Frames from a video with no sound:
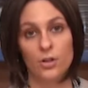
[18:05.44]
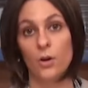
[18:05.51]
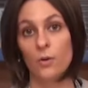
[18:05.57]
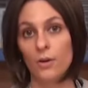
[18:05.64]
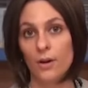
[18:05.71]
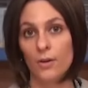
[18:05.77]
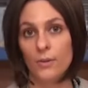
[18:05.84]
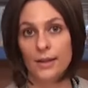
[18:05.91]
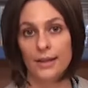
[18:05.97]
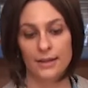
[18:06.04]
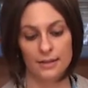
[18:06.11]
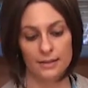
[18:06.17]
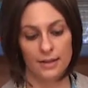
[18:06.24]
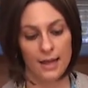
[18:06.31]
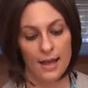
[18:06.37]
cocoa
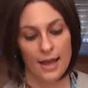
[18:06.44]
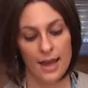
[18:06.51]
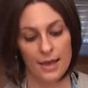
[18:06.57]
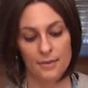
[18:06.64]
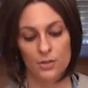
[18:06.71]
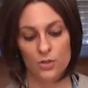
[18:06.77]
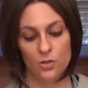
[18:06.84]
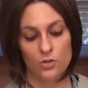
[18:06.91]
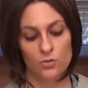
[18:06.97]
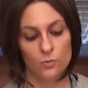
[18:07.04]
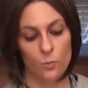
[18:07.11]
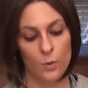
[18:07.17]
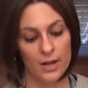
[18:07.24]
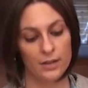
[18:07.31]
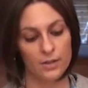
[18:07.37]
again, and then your
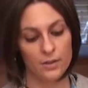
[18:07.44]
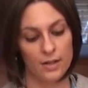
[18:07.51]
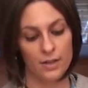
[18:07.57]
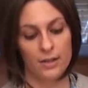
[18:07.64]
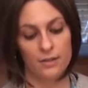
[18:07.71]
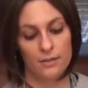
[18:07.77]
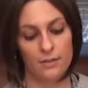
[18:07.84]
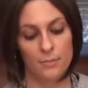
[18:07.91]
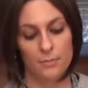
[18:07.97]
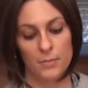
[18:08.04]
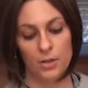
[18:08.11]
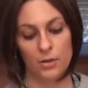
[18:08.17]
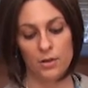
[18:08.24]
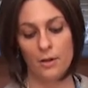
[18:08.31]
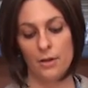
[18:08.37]
wet ingredients,
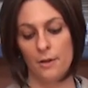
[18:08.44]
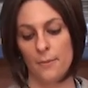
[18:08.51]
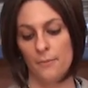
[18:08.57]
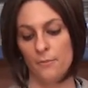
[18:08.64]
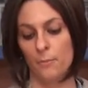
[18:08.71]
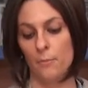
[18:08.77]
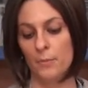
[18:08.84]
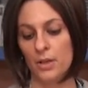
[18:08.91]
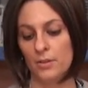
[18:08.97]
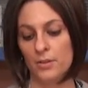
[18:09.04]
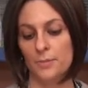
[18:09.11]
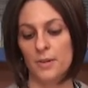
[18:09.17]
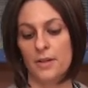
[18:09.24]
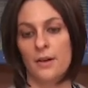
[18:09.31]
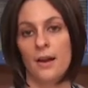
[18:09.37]
milk,
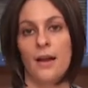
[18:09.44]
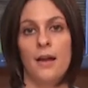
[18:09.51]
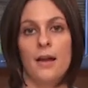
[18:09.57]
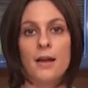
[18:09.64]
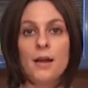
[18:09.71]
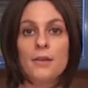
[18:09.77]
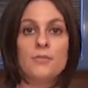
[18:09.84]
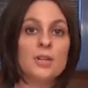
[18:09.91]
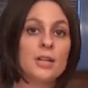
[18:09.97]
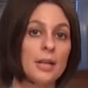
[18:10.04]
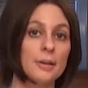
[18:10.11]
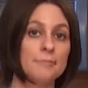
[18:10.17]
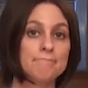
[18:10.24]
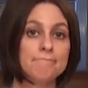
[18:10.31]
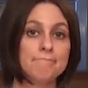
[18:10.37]
melted butter, and
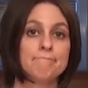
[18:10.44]
vanilla.